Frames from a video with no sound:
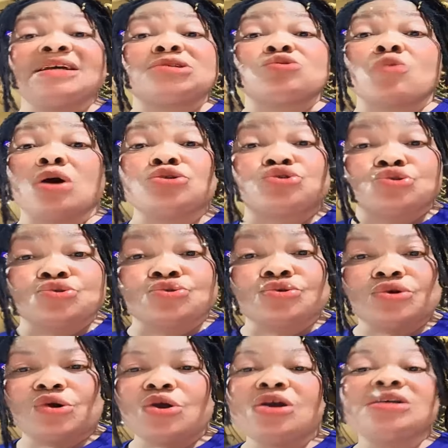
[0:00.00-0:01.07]
This one
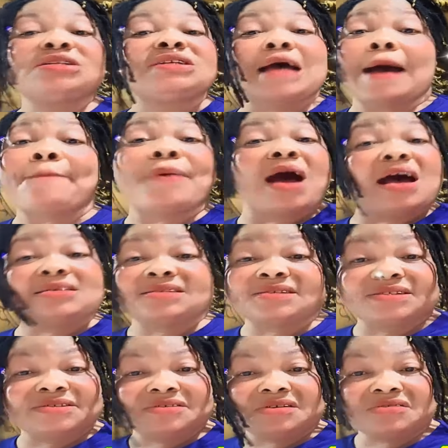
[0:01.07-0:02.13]
too shall
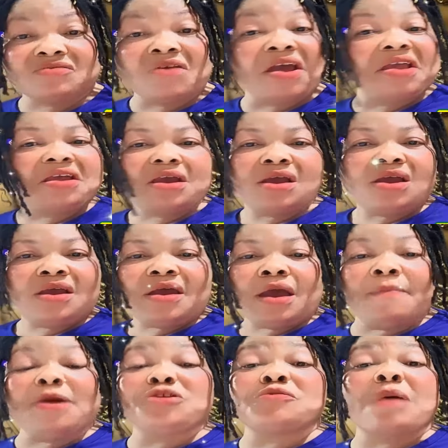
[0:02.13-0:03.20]
pass. Wait,
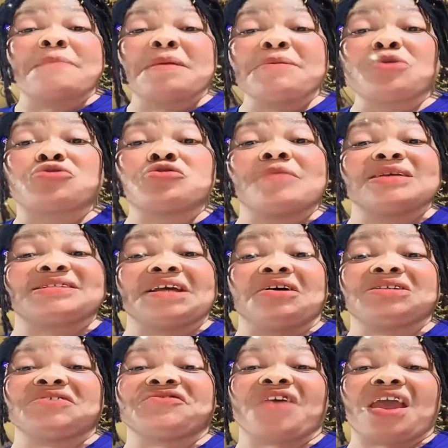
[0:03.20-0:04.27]
a better baby me crew
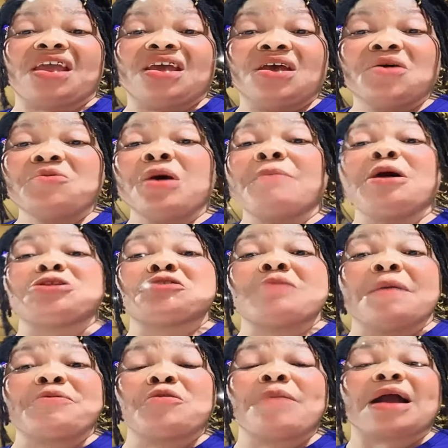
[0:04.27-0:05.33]
as a house. We
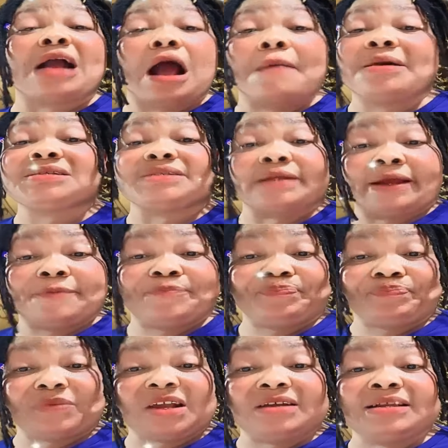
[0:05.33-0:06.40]
better baby will be a cabaster.
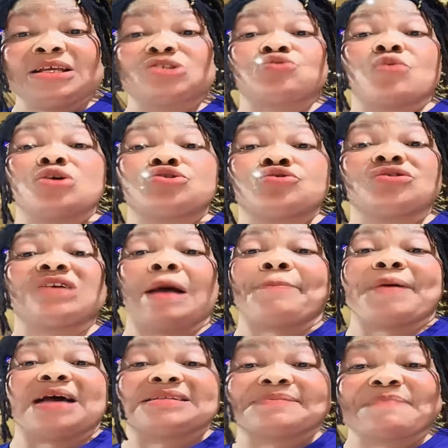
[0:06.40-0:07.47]
This one too
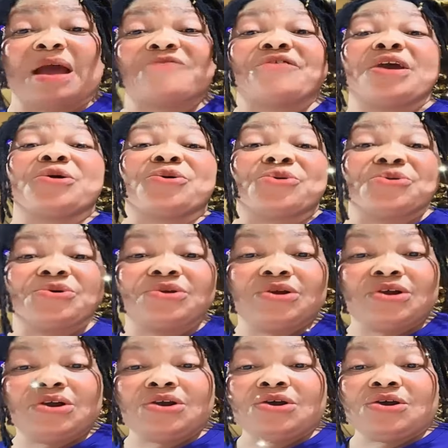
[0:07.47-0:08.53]
shall pass. Man, me ho.
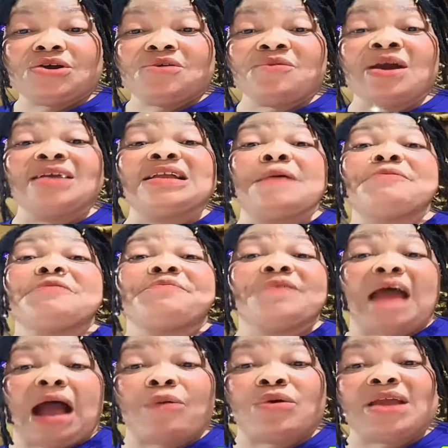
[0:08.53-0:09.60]
When you
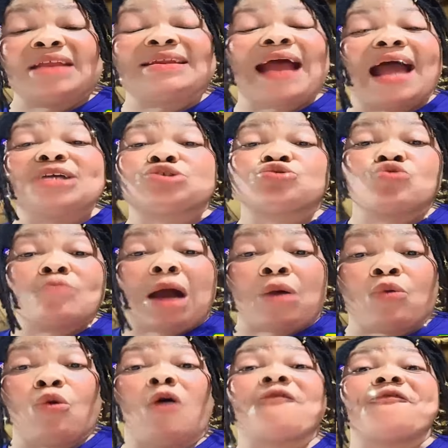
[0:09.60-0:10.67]
be a nice
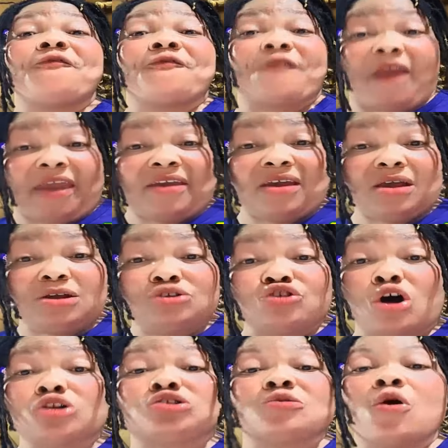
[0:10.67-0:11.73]
woman, woof.
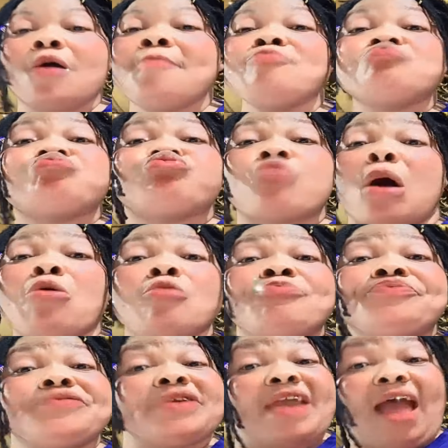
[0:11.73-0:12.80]
Don't own
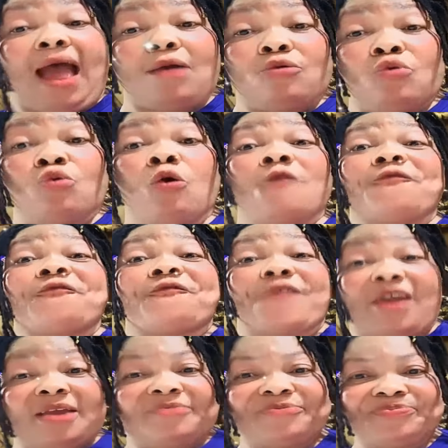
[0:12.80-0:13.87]
bow be a
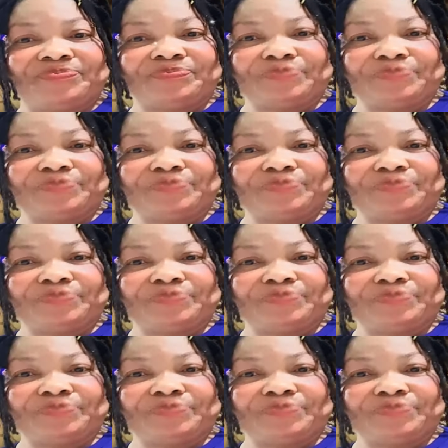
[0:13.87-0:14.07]
woof.